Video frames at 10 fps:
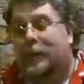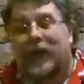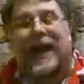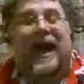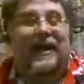
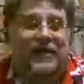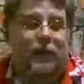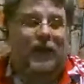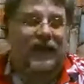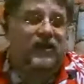but as
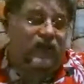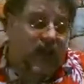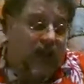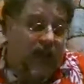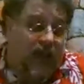a means of
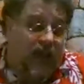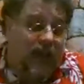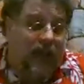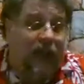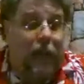taking
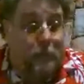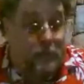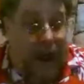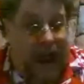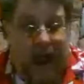it
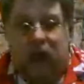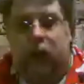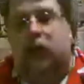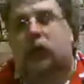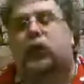back
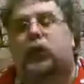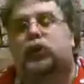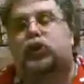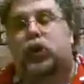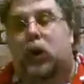so